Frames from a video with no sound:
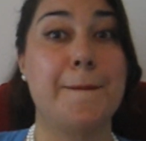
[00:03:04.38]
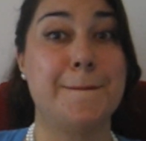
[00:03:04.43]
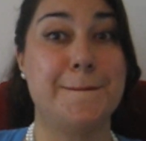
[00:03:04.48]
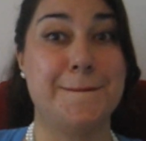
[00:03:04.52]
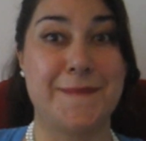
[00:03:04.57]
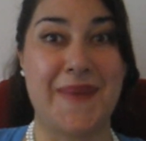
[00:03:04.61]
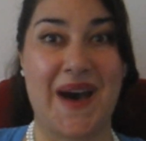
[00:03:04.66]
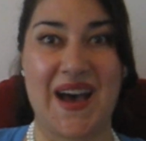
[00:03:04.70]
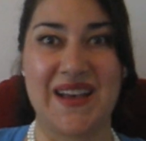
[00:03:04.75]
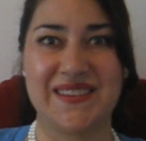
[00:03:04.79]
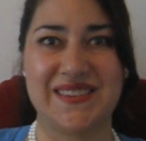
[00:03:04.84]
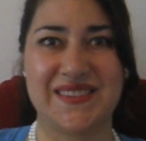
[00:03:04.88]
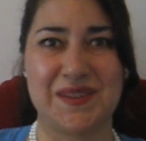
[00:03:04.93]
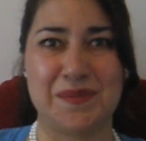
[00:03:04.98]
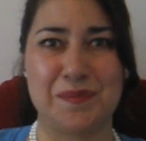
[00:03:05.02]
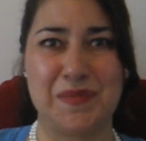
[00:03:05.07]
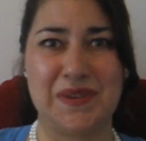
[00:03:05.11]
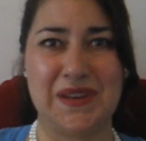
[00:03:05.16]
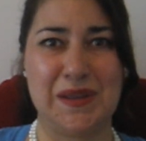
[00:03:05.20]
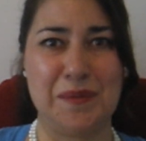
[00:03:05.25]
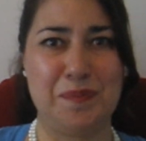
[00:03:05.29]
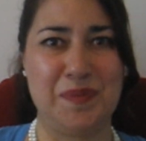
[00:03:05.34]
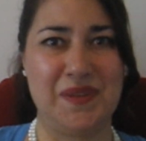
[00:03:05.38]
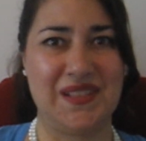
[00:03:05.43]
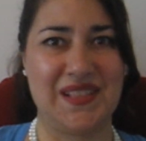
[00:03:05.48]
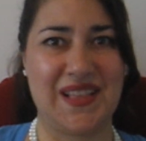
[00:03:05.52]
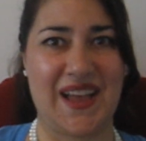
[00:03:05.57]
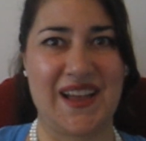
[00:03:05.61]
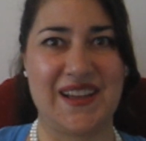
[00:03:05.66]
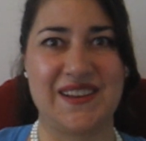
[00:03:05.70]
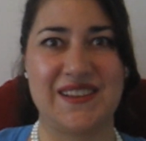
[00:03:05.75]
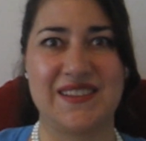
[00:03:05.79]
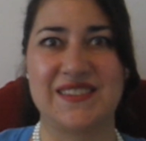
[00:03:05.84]
Master
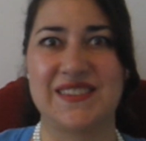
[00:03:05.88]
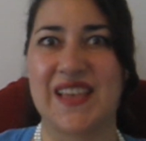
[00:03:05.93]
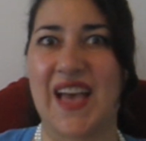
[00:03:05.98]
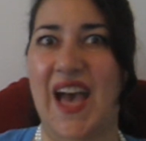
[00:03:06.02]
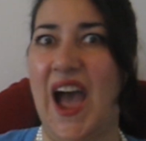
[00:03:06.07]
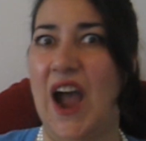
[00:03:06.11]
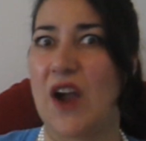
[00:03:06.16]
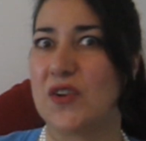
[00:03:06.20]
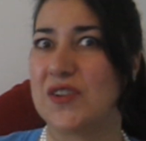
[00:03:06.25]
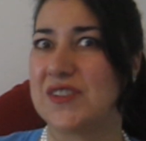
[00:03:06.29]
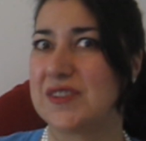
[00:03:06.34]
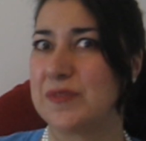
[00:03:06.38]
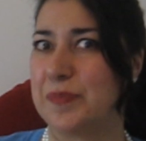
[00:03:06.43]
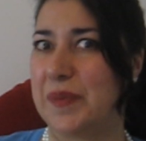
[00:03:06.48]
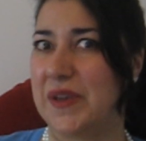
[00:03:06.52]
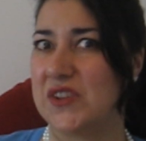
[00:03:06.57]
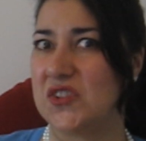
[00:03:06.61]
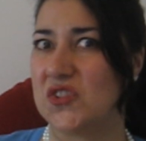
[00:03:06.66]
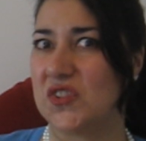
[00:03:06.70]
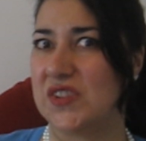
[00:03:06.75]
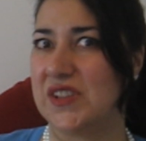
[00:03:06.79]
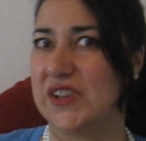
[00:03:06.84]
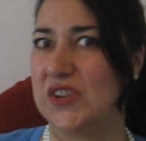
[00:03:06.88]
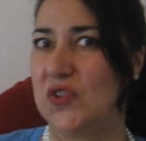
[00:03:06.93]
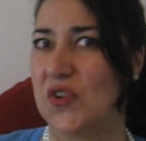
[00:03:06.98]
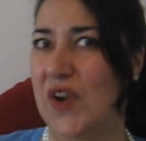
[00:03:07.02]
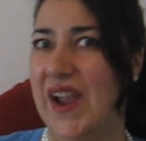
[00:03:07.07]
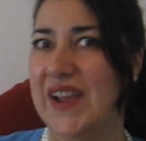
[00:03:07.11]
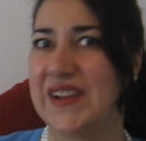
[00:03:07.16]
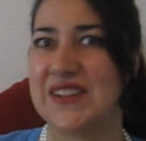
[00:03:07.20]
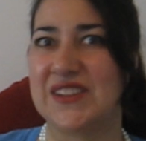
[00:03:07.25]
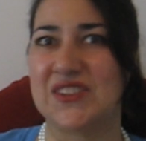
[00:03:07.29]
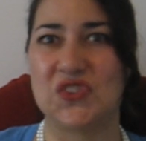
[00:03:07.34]
manipulators are especially
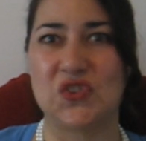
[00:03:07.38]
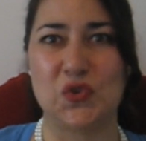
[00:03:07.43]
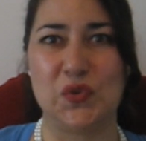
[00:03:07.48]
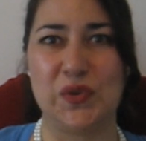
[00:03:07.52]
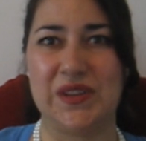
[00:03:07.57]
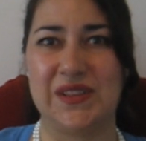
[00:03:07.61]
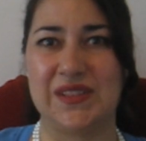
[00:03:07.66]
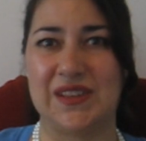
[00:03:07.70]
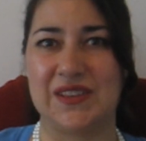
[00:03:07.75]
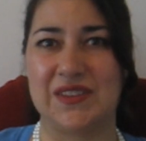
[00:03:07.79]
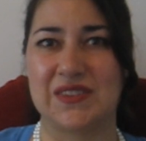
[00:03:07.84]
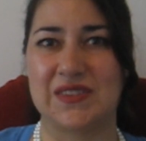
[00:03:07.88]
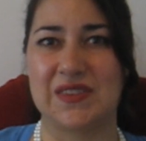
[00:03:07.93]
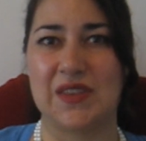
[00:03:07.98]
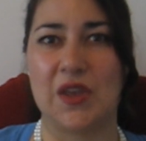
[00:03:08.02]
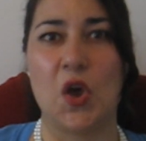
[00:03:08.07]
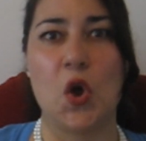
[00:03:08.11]
great at doing this